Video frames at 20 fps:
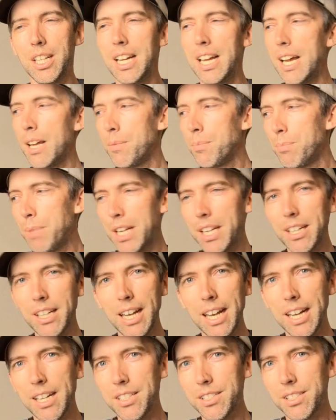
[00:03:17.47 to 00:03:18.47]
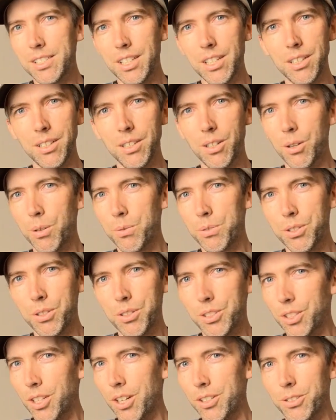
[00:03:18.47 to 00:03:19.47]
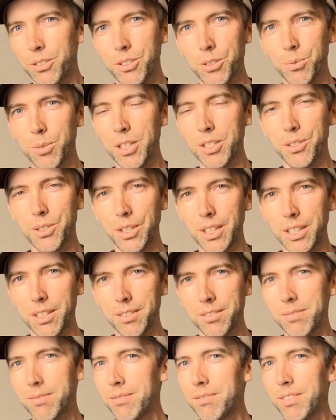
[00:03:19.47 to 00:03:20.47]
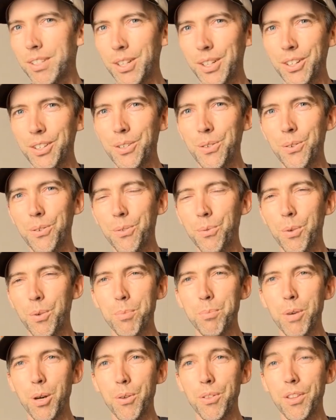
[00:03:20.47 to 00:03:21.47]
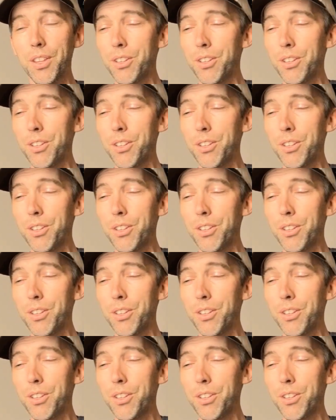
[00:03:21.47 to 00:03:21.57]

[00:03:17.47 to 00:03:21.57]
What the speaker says: And Bing has their own search console as well, so you can do it with both.